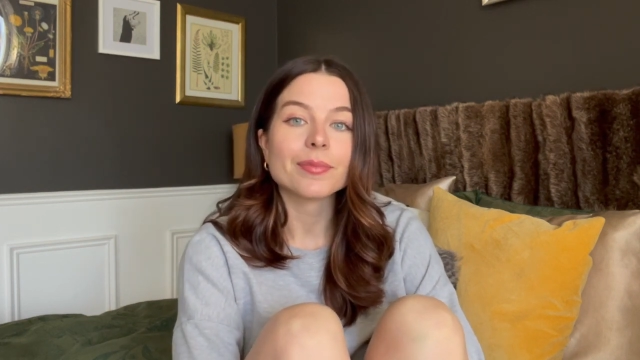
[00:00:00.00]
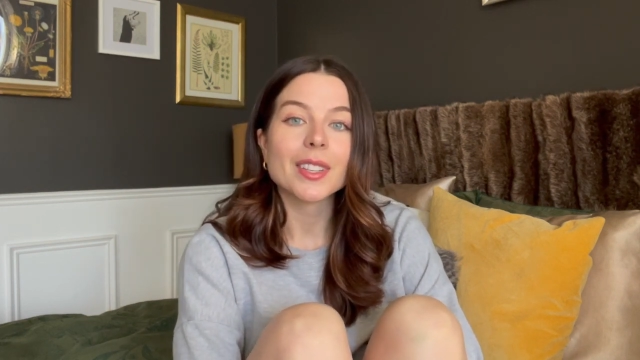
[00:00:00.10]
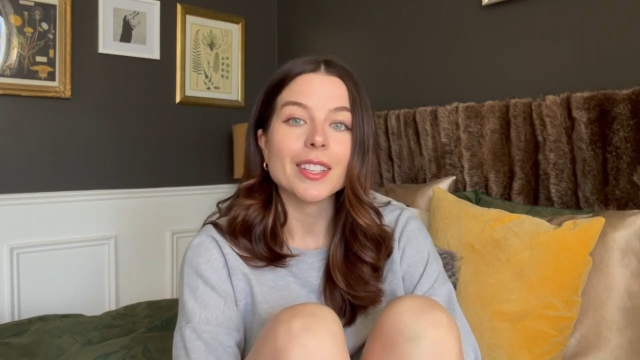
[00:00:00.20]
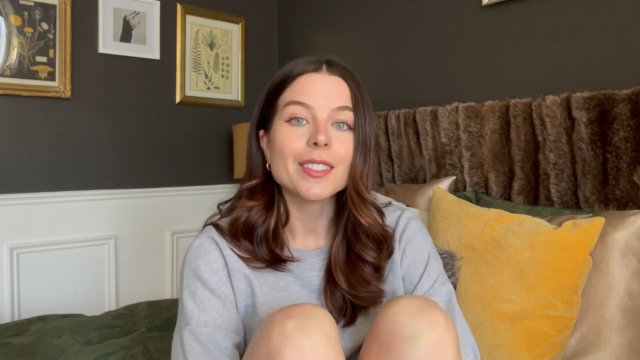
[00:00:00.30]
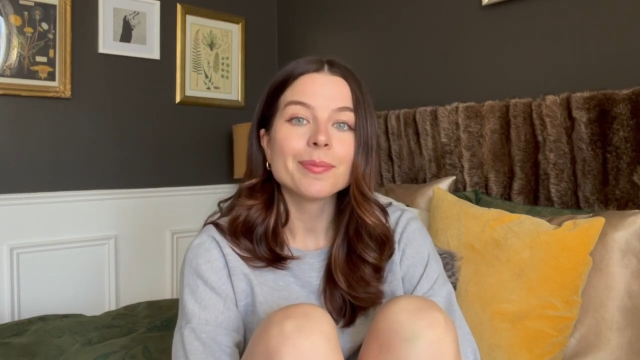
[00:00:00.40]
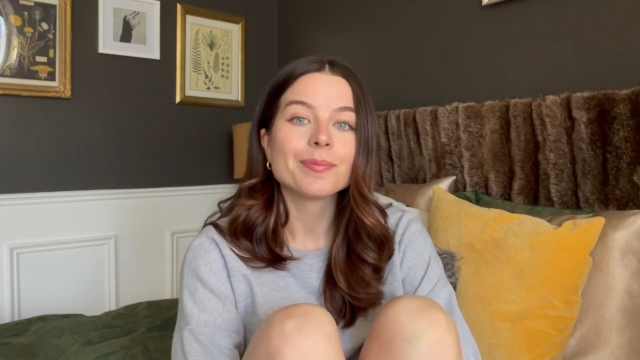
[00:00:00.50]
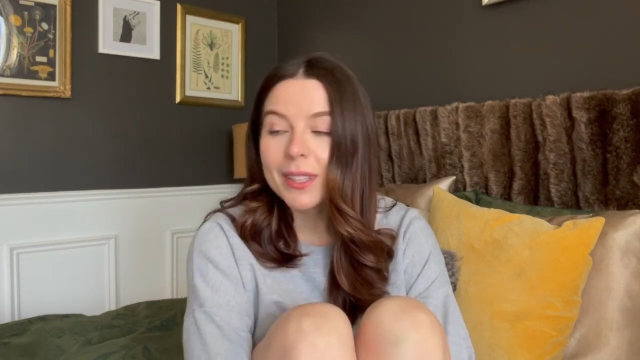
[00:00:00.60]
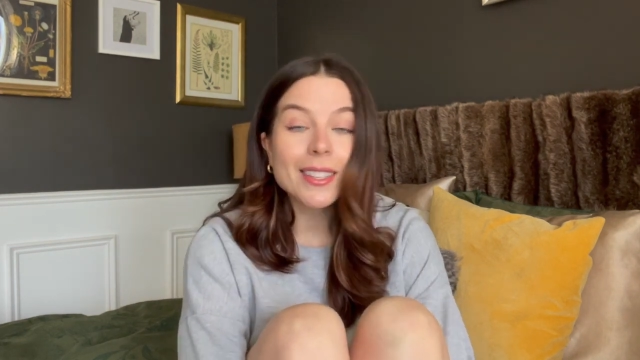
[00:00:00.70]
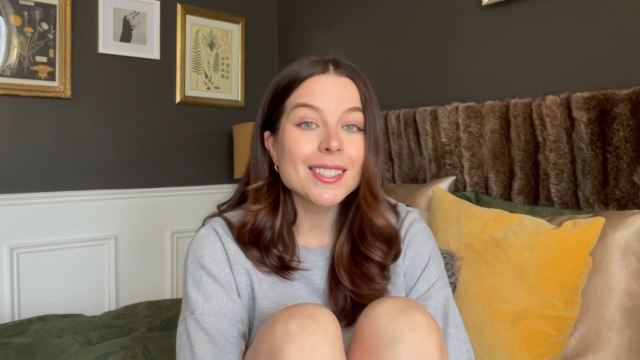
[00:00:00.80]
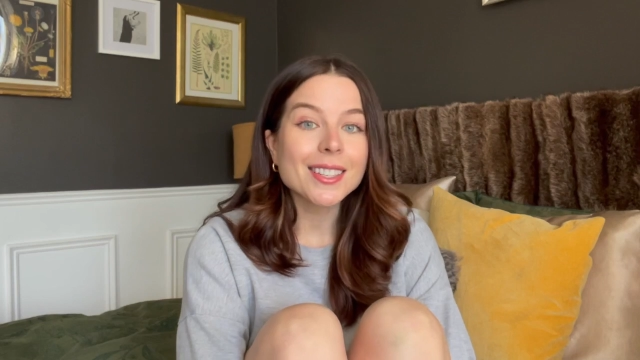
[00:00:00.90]
you know?
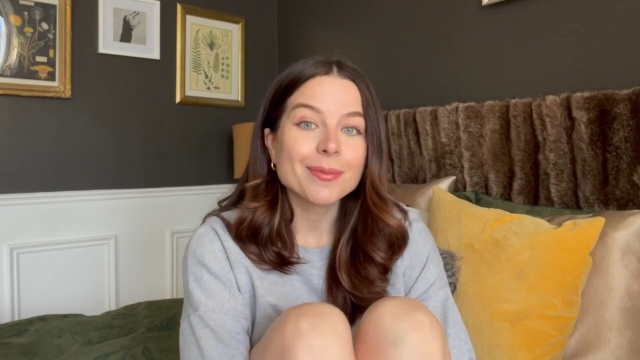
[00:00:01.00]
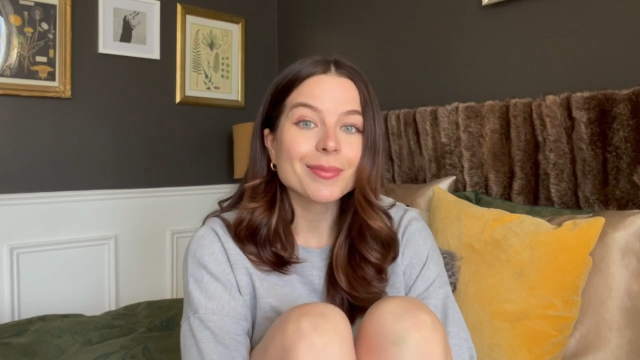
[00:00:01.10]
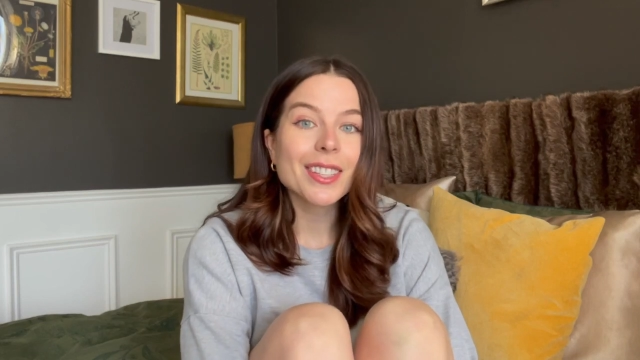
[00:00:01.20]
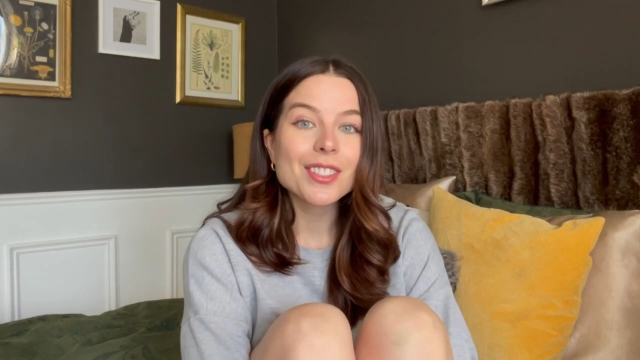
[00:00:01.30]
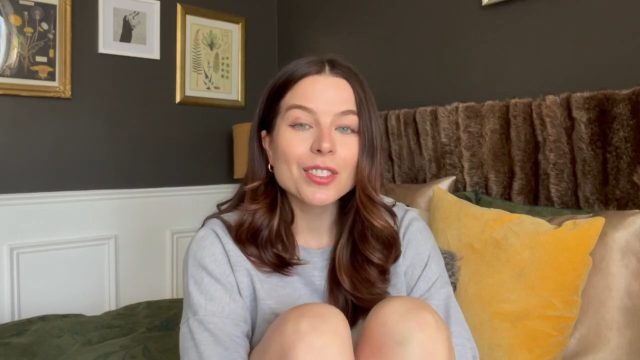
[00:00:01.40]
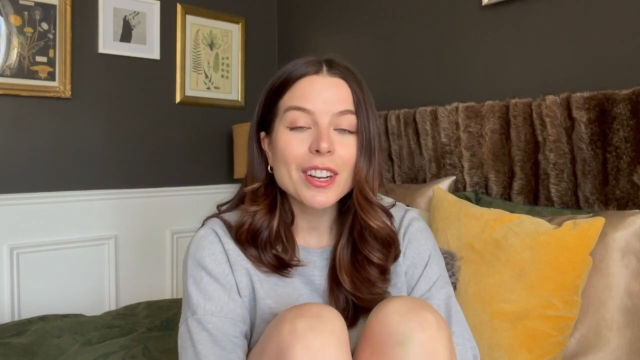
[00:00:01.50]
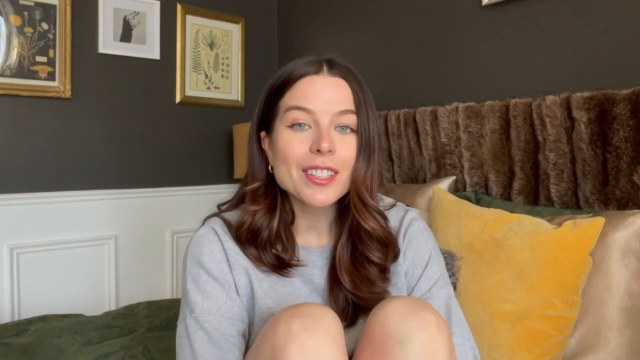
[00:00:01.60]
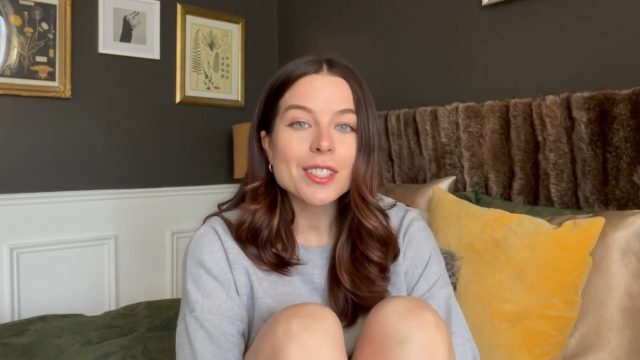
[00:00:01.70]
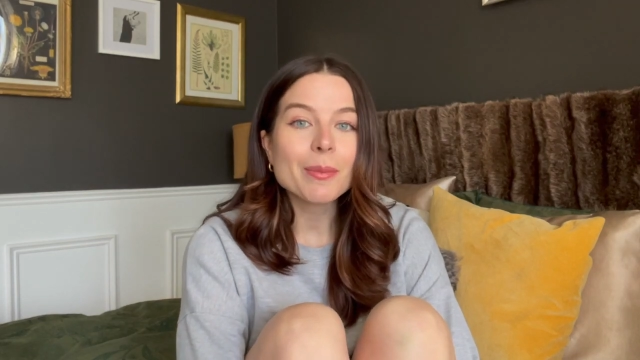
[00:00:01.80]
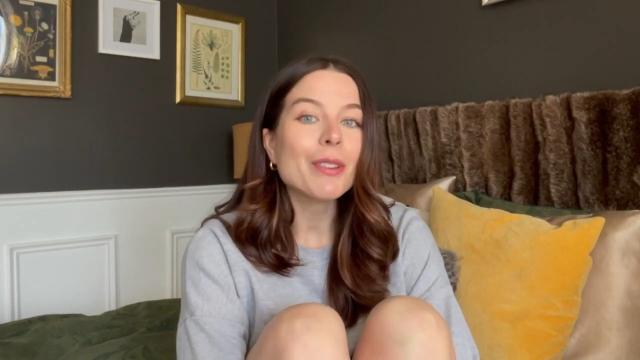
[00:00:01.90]
That's it, let's try
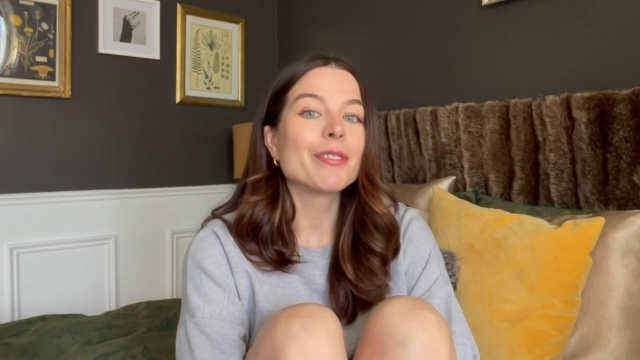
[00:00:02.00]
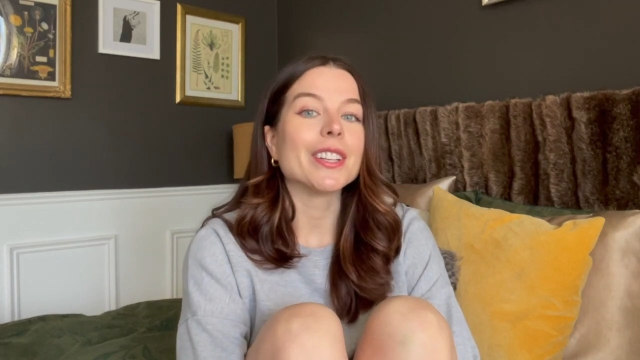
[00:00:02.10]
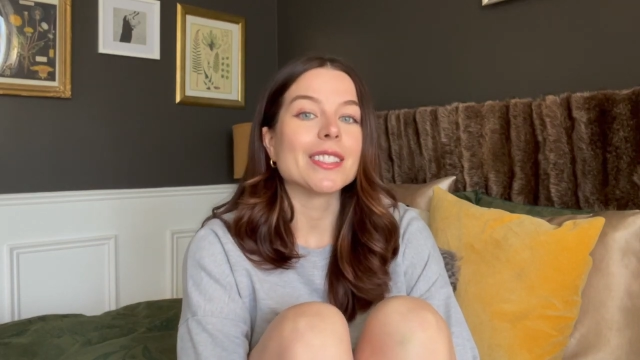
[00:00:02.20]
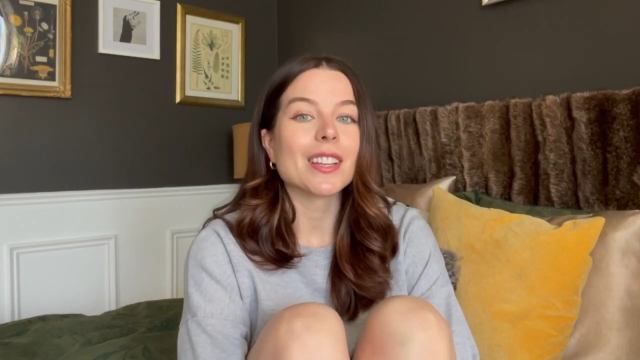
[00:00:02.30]
on some outfits.